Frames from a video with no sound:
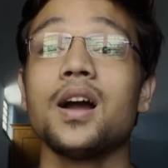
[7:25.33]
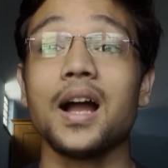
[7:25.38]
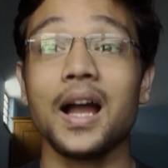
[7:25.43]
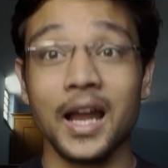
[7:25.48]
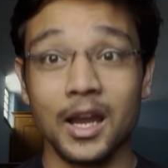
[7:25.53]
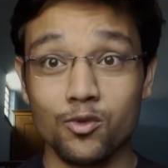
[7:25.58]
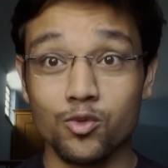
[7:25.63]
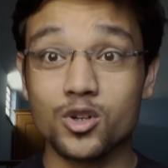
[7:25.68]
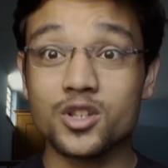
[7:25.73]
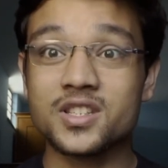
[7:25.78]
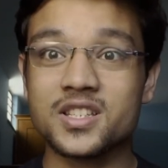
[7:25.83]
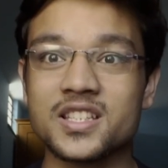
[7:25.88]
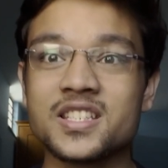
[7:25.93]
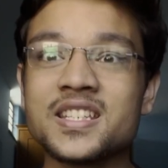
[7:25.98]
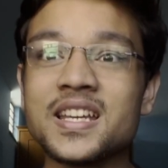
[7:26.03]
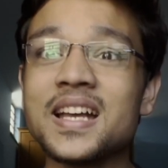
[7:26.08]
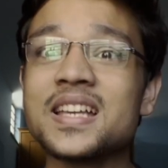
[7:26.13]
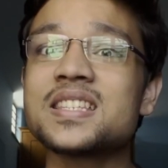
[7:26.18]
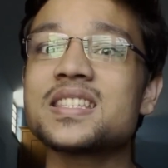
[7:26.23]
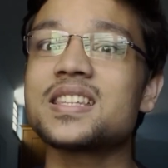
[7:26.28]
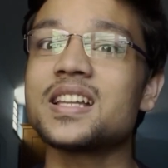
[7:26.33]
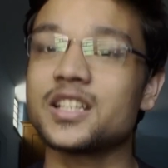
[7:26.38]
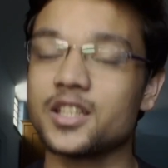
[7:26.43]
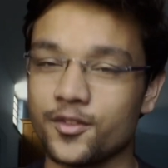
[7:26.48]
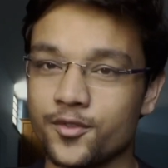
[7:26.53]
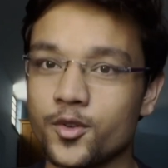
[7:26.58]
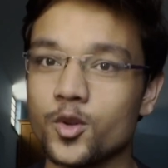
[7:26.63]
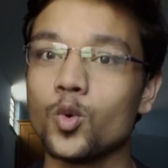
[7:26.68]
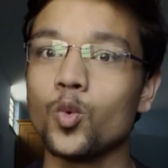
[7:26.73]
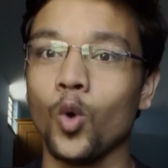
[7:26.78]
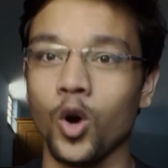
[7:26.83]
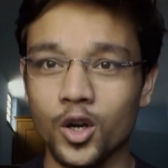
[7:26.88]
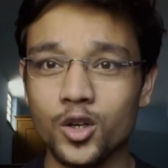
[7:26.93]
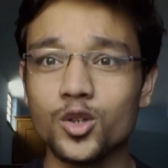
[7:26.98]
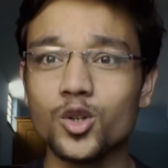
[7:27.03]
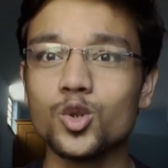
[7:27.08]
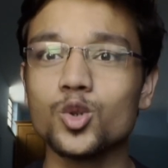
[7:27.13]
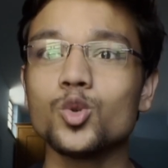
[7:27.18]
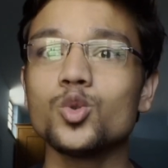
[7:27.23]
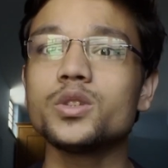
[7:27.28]
I would suggest that if you
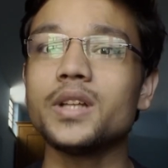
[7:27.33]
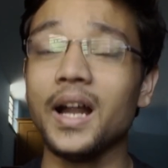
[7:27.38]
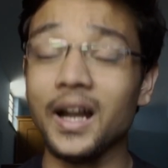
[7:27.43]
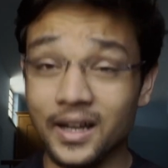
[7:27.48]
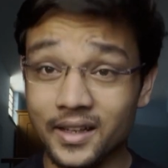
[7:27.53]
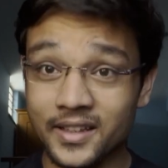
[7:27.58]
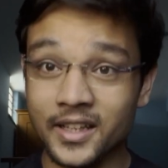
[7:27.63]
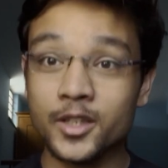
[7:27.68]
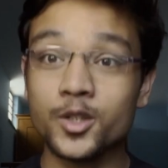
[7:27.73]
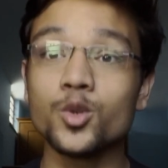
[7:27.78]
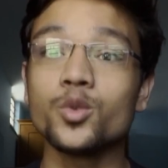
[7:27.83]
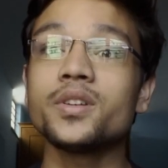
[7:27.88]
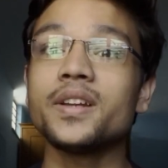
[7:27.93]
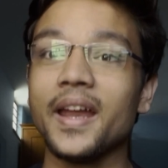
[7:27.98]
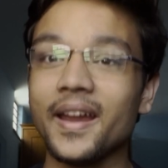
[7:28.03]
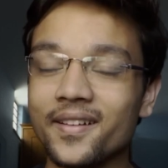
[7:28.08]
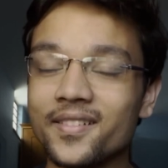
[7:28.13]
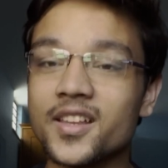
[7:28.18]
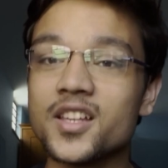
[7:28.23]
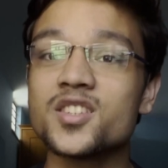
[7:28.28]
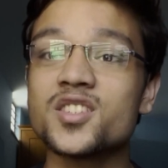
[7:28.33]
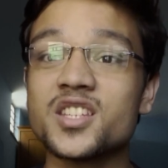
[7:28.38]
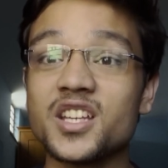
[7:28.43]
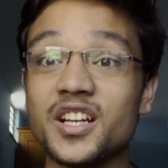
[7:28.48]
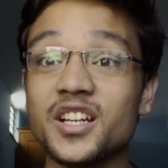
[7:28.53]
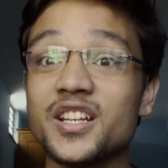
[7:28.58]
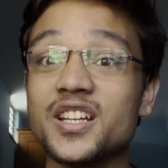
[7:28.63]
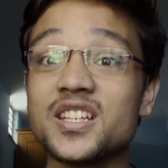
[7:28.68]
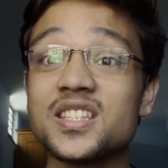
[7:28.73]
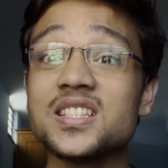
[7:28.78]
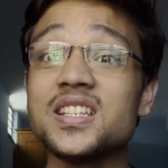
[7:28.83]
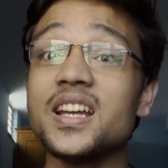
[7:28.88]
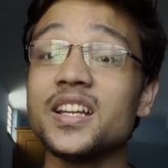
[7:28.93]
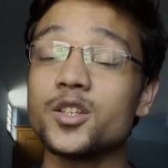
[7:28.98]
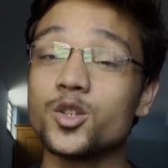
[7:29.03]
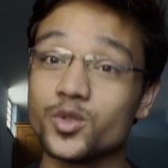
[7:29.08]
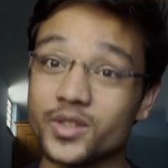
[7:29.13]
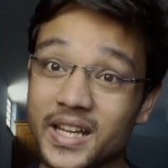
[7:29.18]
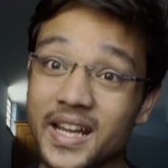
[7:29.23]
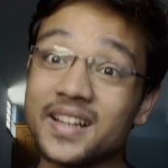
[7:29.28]
want to do that, then you take this seriously
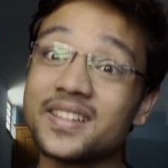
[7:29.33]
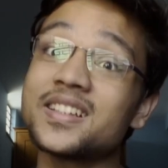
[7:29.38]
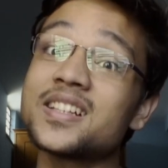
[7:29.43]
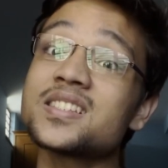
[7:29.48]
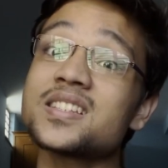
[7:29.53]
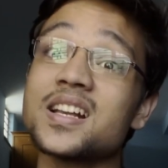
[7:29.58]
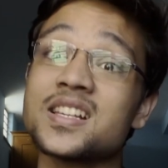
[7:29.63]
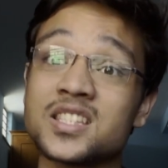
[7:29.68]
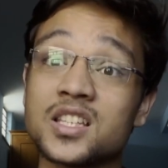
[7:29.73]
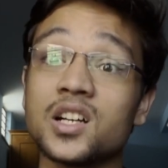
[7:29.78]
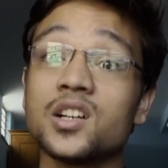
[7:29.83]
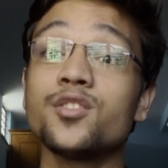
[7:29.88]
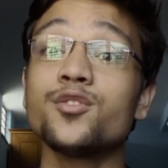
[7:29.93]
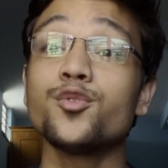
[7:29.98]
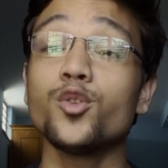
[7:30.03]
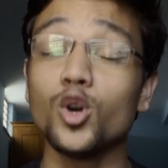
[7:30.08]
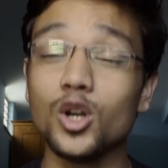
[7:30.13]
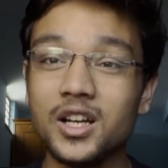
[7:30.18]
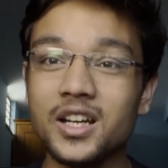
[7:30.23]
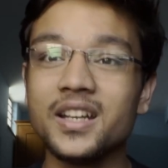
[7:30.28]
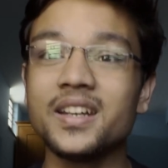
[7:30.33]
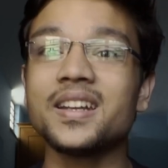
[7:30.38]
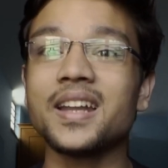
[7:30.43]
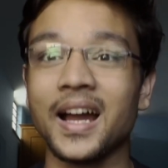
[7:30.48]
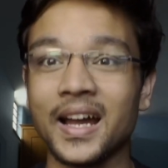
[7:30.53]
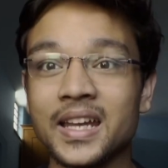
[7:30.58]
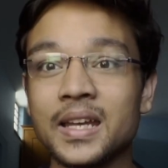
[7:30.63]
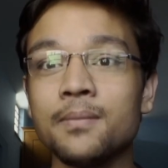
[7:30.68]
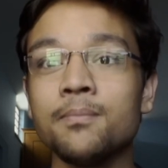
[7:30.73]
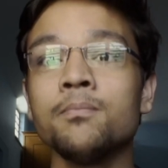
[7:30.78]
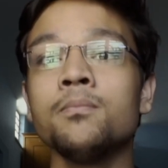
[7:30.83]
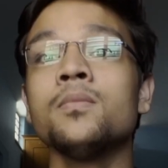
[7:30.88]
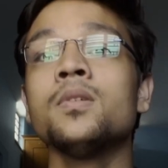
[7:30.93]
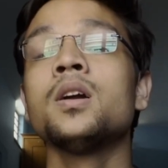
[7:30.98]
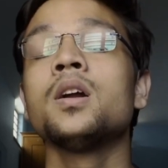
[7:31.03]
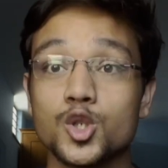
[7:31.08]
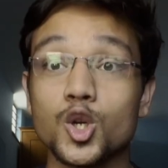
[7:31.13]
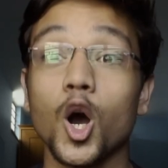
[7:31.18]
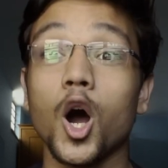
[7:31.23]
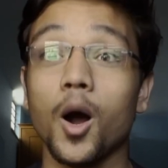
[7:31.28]
and you take this as a full
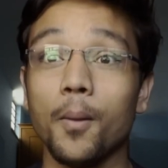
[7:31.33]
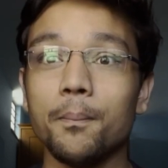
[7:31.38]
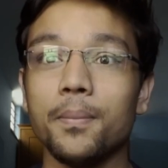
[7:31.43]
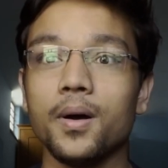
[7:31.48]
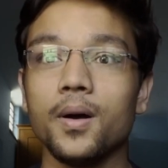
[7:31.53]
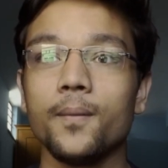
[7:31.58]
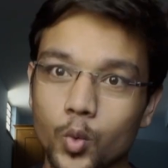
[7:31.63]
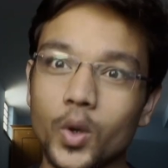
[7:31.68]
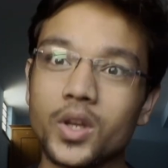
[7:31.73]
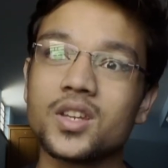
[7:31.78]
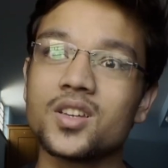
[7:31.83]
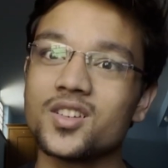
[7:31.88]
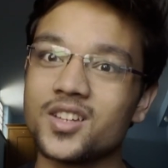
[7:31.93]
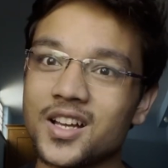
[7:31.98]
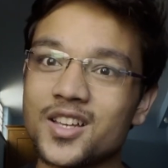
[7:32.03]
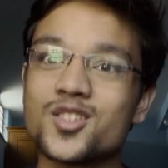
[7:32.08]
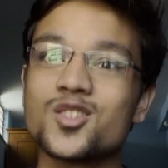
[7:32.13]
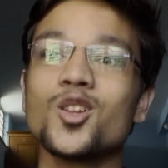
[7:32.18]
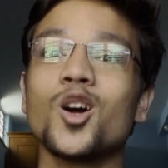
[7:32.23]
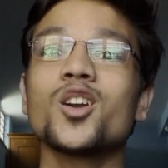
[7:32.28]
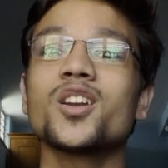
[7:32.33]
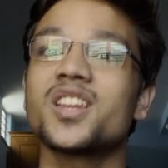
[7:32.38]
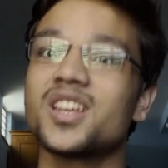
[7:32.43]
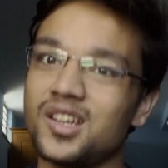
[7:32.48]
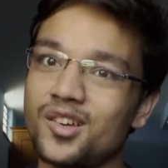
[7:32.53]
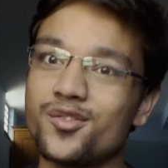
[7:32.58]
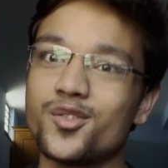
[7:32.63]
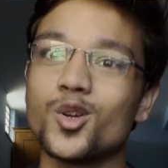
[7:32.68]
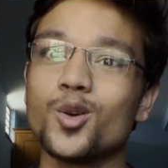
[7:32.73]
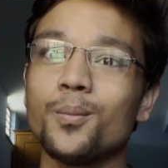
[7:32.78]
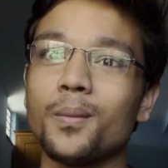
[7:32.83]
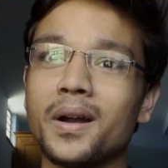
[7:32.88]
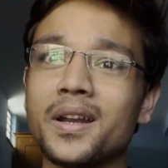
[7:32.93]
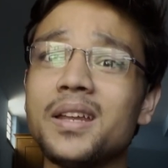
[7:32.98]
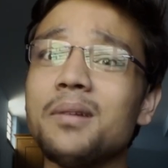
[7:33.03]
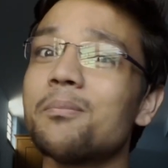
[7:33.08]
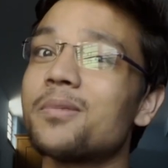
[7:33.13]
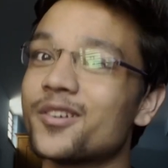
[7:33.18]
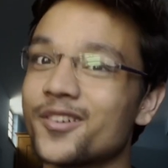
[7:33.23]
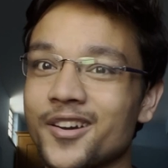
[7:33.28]
time job, which does not give you
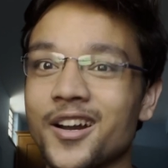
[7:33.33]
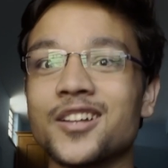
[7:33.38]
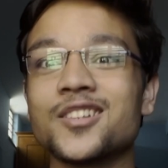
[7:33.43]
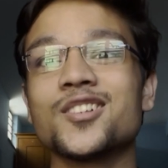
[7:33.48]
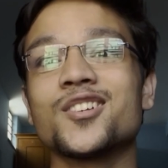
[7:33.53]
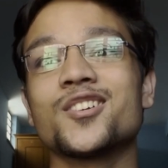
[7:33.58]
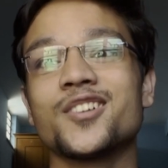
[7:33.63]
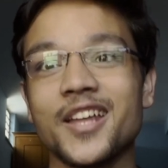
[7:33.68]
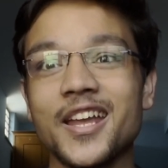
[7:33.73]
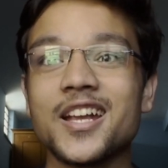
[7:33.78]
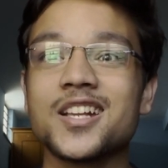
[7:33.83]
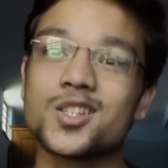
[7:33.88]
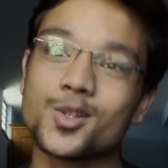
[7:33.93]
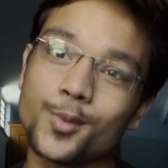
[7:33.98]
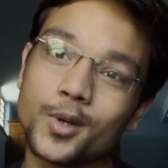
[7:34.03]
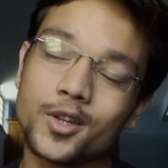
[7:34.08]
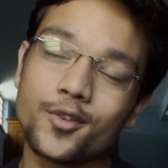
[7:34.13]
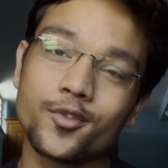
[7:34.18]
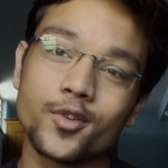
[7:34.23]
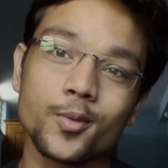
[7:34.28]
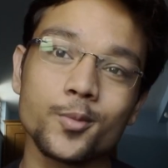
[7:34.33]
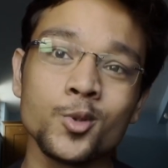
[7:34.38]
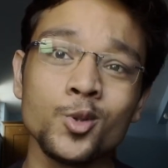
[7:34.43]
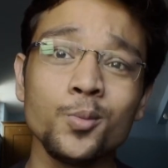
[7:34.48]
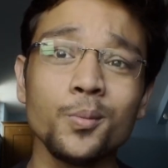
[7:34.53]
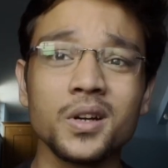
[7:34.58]
money but rather takes money from you.